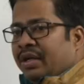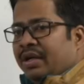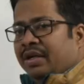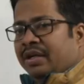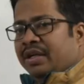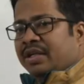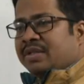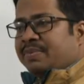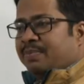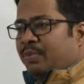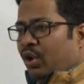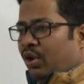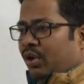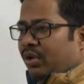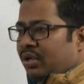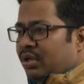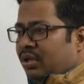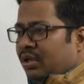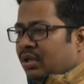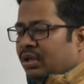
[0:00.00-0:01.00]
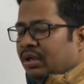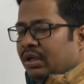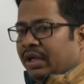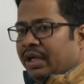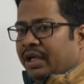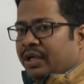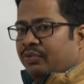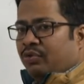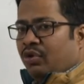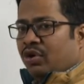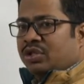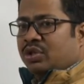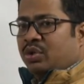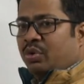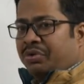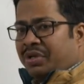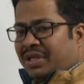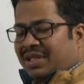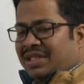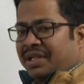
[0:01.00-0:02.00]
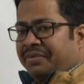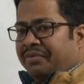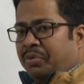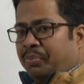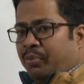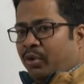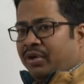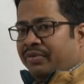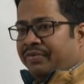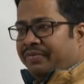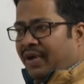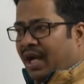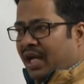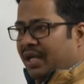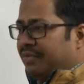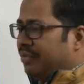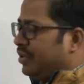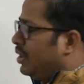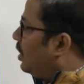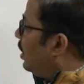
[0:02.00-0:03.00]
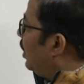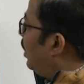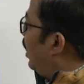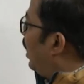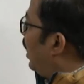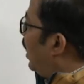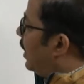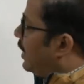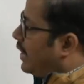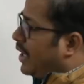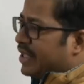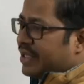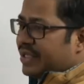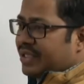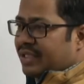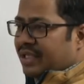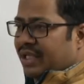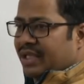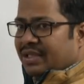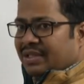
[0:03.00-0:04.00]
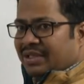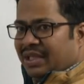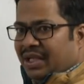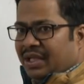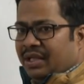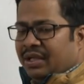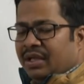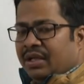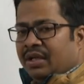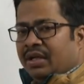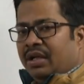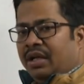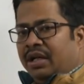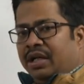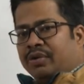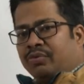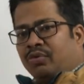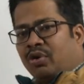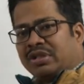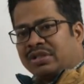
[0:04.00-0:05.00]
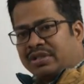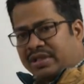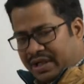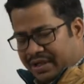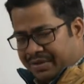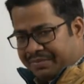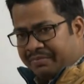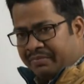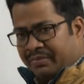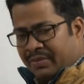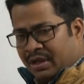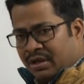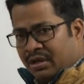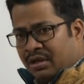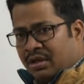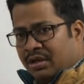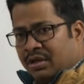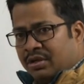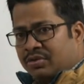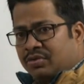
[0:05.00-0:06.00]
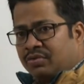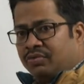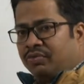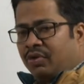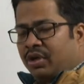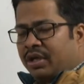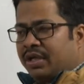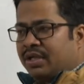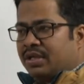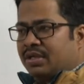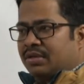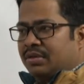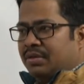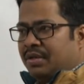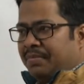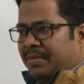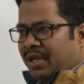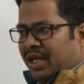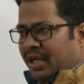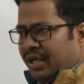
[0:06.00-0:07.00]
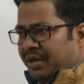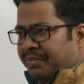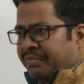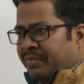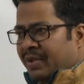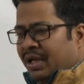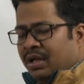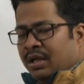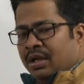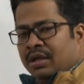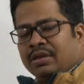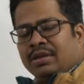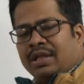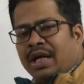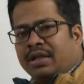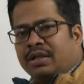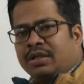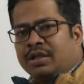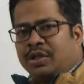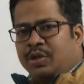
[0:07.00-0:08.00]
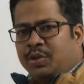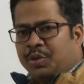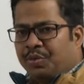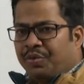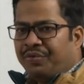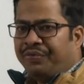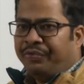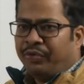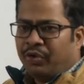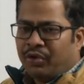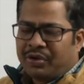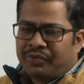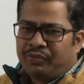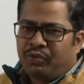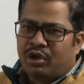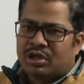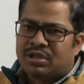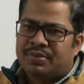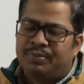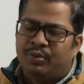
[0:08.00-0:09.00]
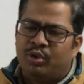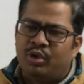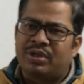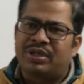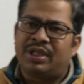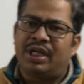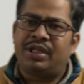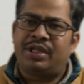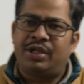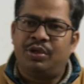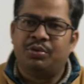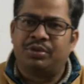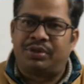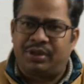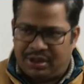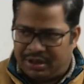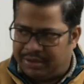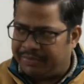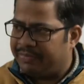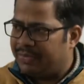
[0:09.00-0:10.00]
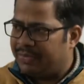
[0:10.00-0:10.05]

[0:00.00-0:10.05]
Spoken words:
is more, it was 27.5, and at stage 3 it was 10. So, what is the meaning? That Q4 was more than Q3,